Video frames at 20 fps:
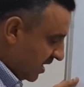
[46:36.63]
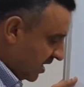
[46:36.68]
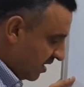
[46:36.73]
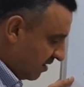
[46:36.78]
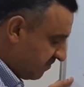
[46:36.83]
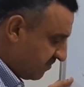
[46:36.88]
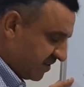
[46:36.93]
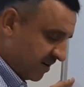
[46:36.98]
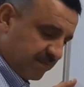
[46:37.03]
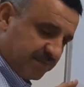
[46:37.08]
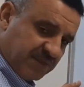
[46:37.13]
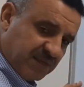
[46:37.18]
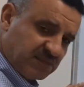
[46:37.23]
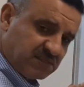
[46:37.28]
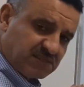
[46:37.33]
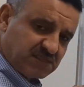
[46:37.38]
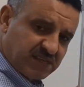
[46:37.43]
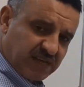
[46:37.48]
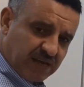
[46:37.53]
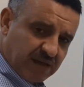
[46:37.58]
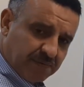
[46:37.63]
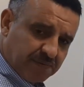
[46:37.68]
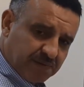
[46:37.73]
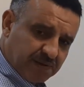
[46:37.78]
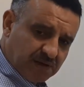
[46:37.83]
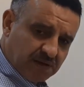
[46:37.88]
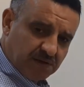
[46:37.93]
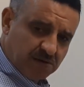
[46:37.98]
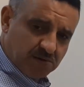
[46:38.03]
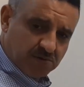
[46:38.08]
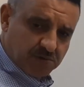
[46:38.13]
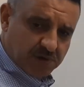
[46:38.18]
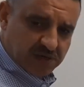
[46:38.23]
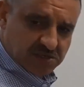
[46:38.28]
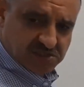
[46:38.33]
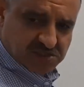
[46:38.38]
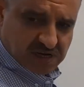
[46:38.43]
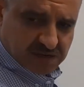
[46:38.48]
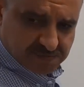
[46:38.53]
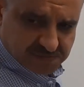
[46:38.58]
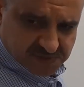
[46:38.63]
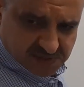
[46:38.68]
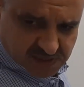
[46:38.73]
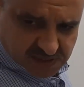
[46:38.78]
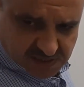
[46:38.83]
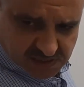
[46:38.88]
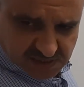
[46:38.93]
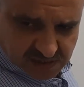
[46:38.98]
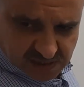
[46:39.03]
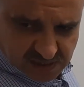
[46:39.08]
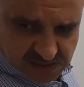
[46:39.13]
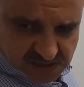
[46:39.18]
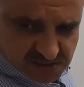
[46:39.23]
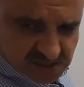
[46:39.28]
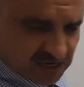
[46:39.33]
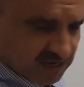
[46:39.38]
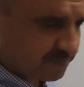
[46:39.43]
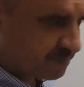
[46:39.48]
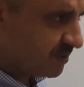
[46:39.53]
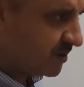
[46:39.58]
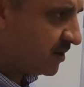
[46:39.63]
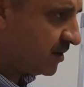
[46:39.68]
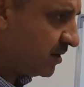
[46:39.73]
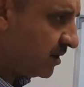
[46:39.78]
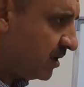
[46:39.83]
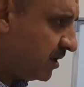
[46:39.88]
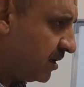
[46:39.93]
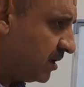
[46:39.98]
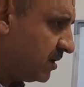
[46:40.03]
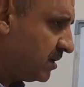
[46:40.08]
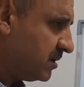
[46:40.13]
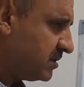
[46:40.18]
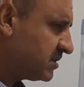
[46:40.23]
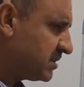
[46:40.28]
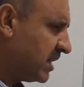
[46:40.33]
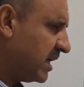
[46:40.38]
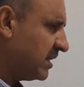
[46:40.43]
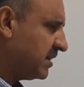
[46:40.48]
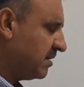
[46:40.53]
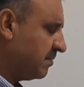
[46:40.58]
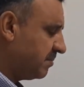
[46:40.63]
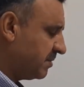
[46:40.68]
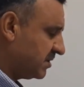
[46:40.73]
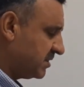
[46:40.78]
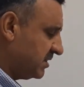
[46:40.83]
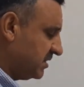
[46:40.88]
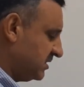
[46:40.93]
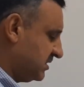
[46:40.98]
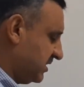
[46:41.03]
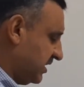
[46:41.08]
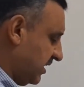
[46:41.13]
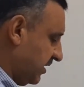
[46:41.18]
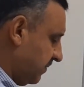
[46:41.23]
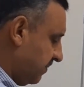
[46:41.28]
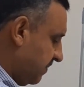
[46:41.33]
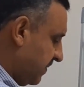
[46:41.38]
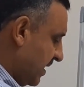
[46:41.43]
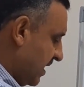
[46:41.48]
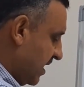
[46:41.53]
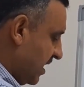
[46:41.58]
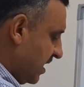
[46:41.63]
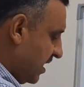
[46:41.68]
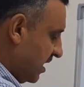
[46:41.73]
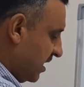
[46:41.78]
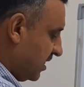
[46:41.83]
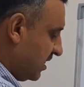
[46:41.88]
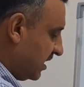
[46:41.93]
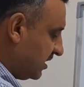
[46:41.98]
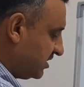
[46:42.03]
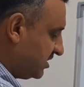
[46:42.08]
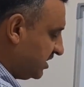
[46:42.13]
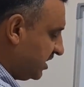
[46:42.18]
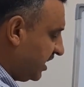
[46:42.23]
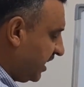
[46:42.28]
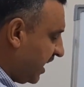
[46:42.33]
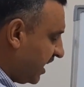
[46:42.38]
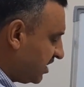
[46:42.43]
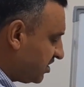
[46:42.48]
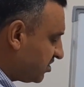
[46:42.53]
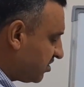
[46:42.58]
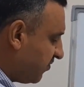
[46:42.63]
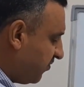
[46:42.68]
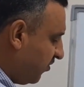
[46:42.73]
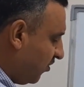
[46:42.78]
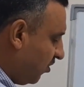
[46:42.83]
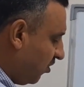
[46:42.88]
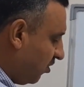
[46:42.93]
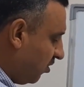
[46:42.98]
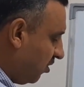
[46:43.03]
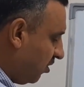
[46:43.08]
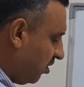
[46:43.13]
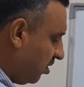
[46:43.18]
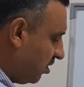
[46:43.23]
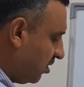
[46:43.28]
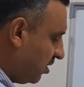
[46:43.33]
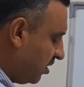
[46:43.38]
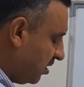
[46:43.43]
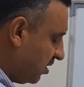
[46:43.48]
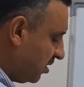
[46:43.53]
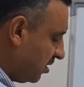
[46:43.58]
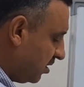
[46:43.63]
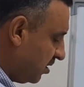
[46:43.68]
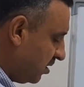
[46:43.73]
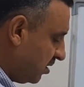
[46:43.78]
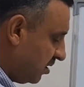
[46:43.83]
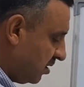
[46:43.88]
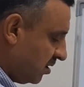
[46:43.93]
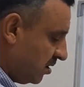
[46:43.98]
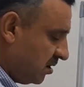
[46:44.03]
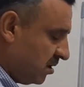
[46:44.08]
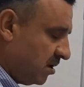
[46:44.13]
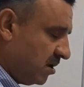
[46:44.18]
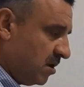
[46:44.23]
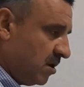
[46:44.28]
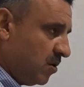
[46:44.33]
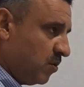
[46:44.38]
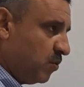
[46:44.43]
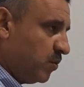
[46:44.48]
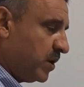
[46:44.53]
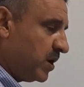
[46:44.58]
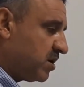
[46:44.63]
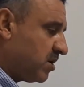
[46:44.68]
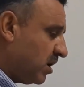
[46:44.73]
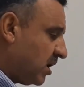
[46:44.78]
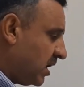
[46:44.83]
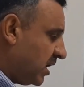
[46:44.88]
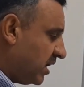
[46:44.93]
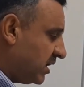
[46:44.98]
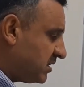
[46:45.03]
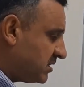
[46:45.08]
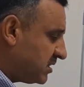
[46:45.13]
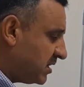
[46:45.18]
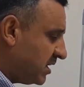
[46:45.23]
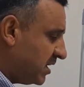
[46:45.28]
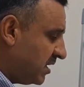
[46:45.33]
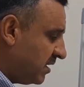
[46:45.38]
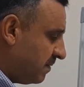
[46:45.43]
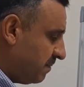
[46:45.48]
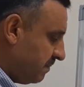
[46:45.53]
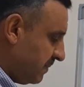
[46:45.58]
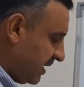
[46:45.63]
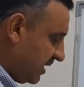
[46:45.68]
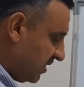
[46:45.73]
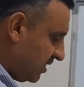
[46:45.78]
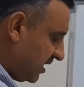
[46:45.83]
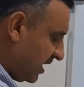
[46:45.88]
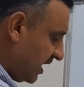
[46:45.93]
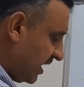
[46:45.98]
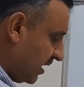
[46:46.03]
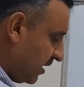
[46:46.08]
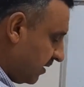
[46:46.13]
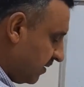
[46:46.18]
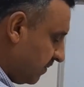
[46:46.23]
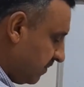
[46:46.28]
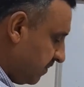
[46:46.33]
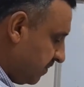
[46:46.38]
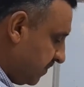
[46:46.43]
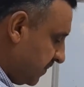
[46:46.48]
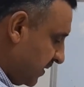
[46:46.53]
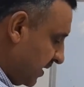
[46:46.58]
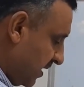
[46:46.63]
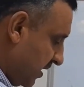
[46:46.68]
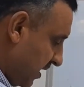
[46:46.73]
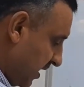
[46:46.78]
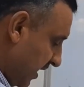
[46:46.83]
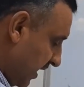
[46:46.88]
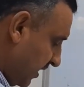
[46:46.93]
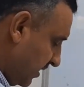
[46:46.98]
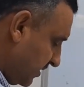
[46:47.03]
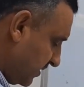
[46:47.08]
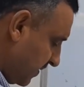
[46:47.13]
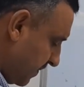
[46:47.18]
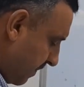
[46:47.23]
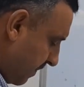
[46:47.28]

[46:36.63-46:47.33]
from this table, the chapter in the table, slide number 13, the CH4, we call it methane, right?